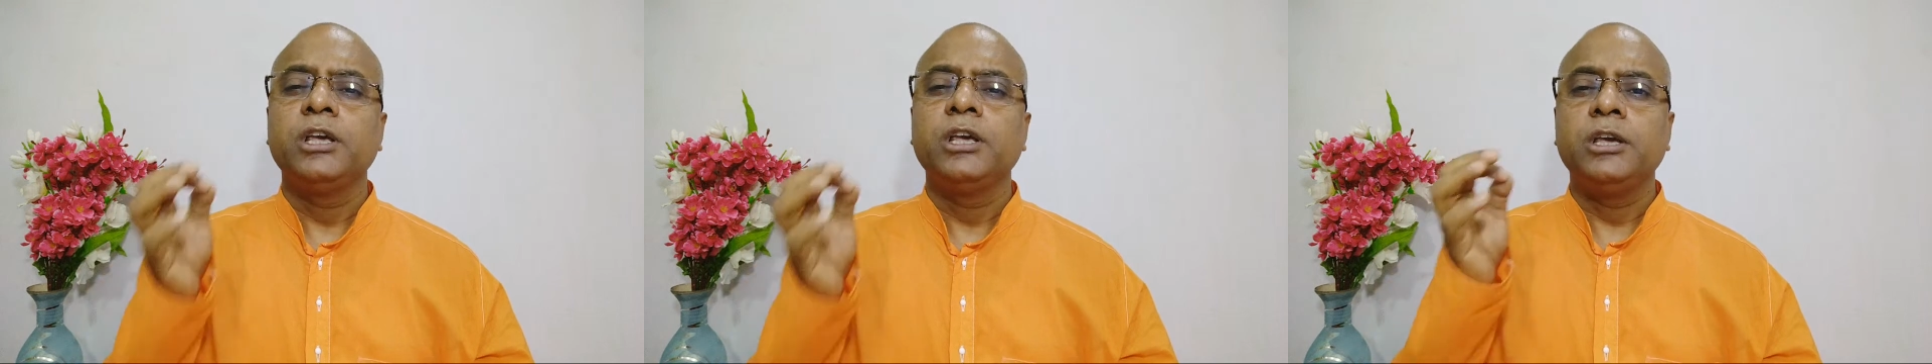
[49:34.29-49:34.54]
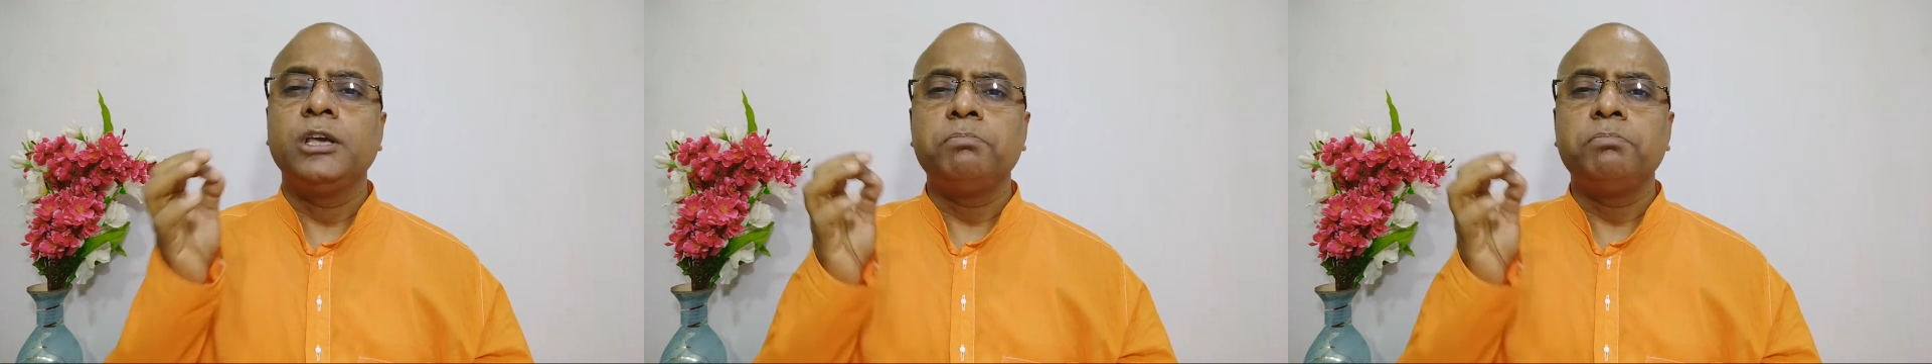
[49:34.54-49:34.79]

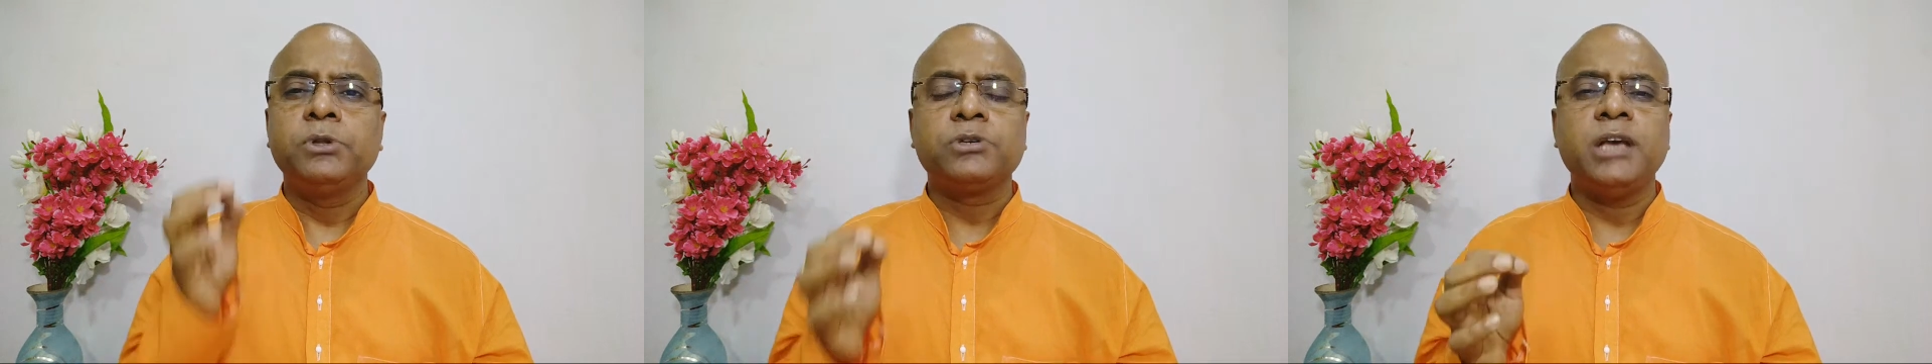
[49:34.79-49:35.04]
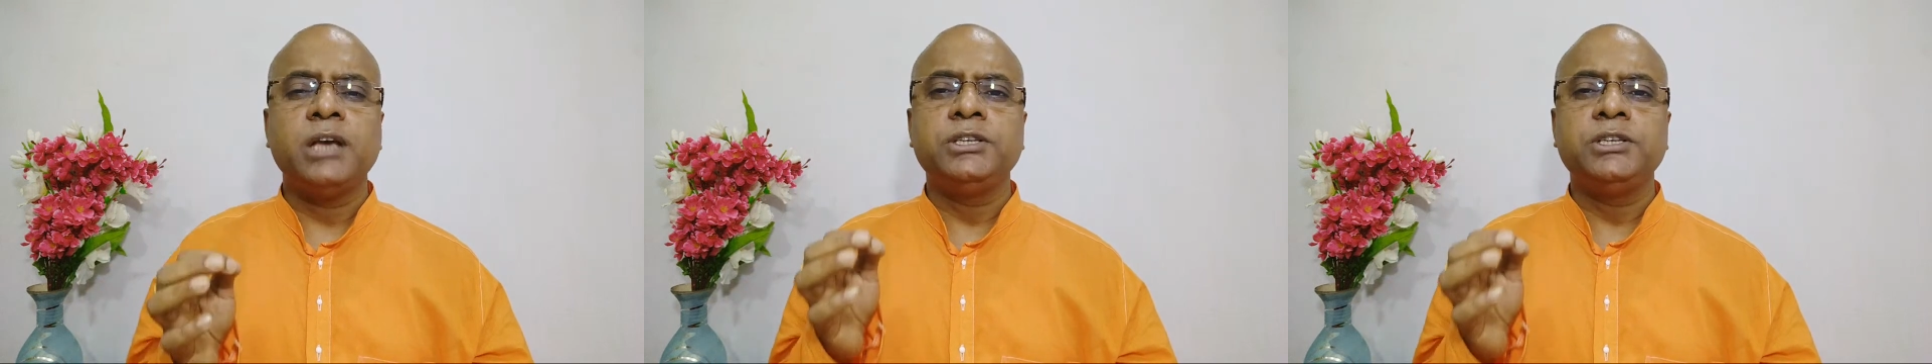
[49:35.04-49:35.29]

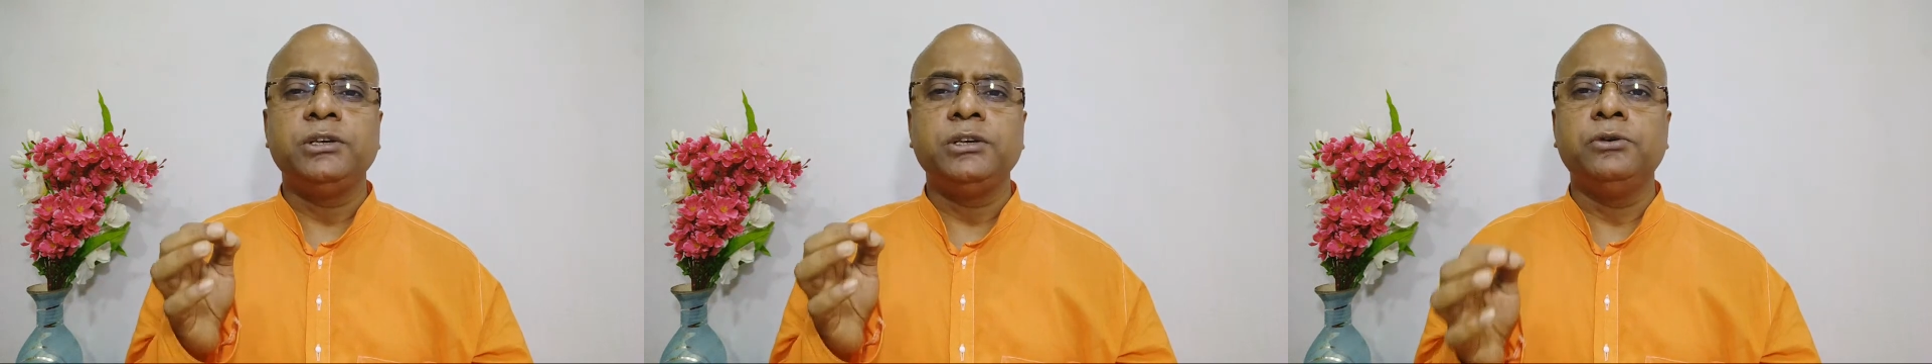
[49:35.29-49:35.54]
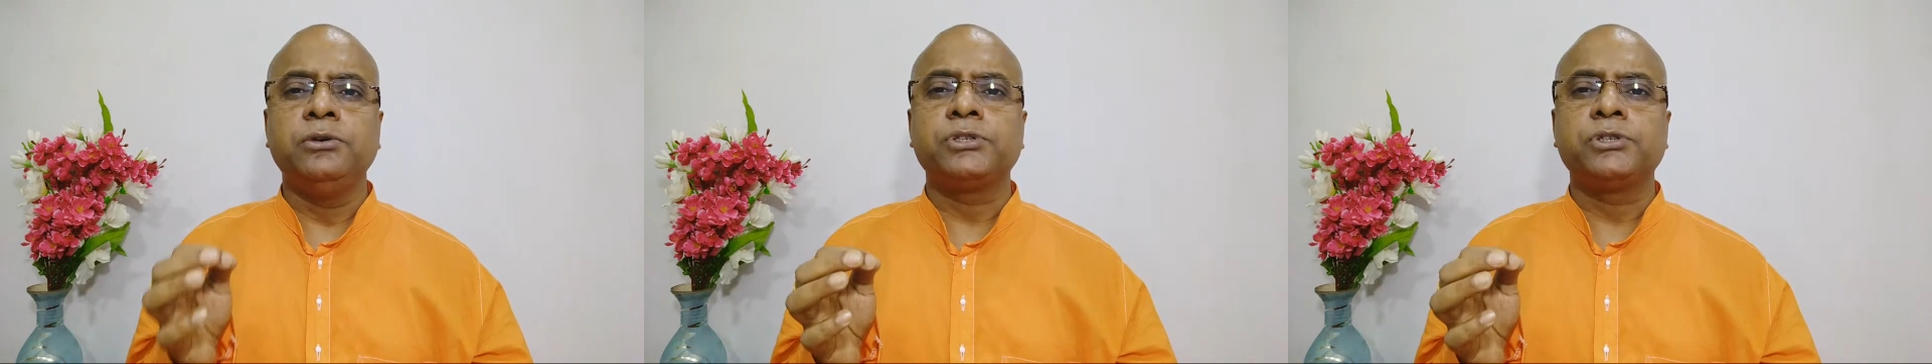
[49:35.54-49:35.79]
hypnotizing
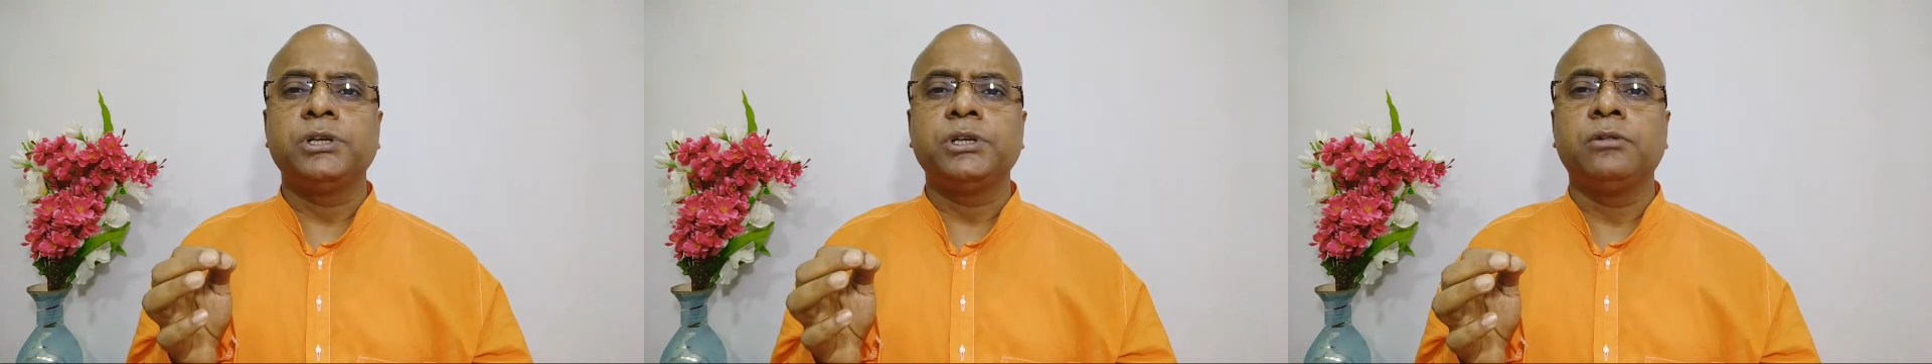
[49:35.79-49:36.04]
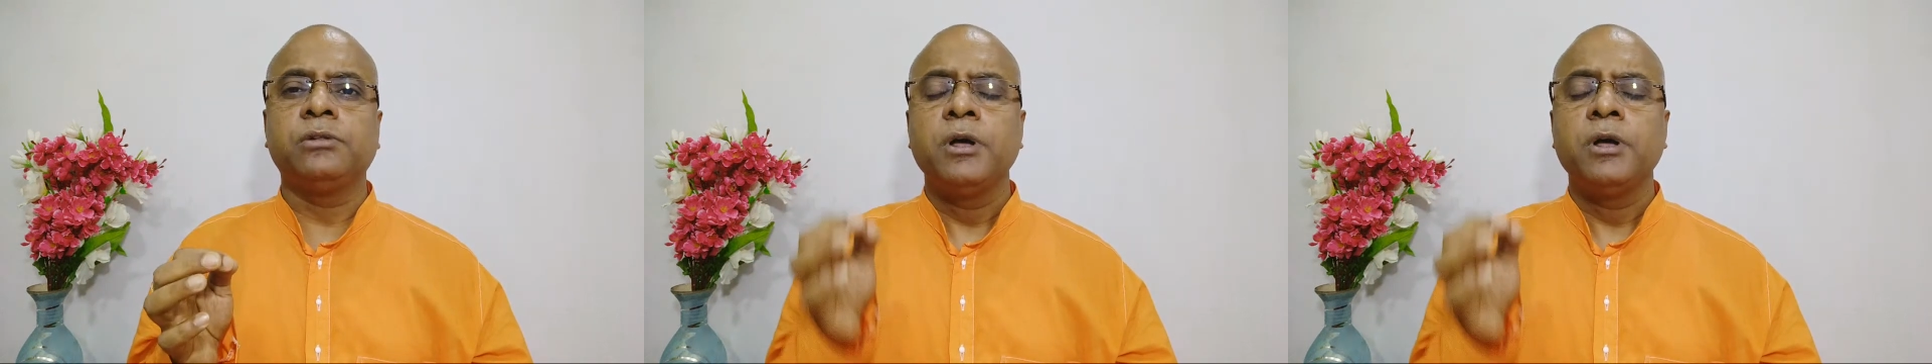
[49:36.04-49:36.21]
yourself.